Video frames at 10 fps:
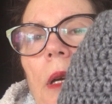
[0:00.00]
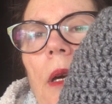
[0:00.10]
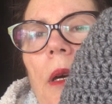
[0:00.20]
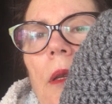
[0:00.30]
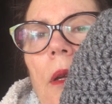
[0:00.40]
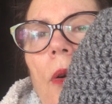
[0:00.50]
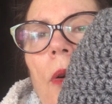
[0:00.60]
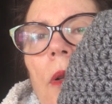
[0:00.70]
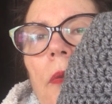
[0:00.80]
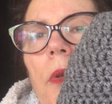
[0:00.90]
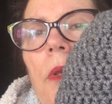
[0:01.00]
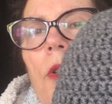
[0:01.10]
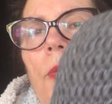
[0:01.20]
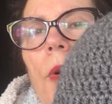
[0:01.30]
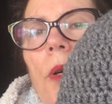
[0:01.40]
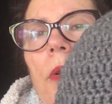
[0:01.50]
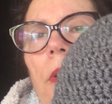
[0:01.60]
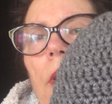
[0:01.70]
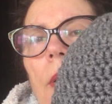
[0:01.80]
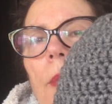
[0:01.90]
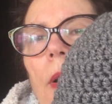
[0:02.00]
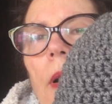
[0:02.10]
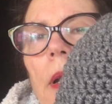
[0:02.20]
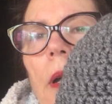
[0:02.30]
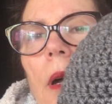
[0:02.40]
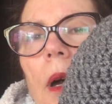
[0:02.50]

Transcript: get and all of the stitch markers that I buy